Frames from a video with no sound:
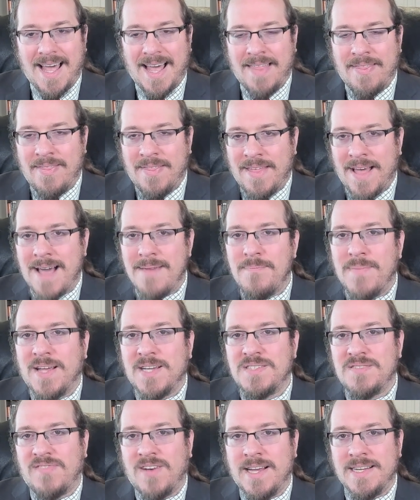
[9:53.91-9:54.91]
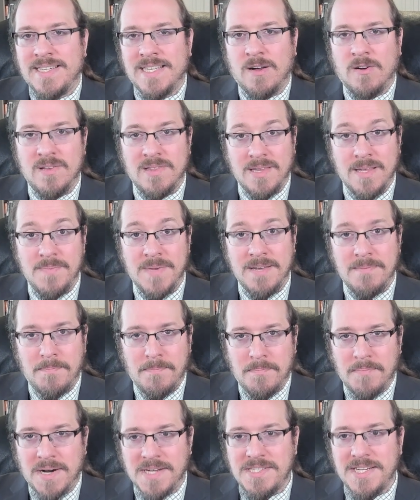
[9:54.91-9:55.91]
and that makes finding our
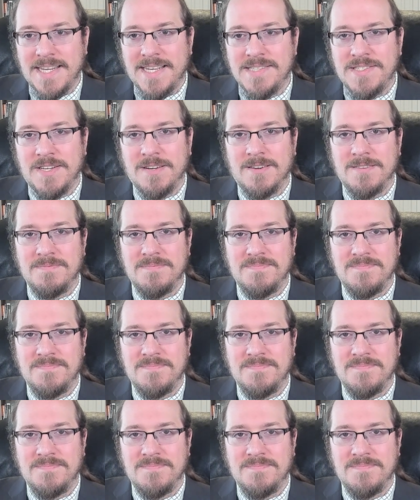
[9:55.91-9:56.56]
limit much easier.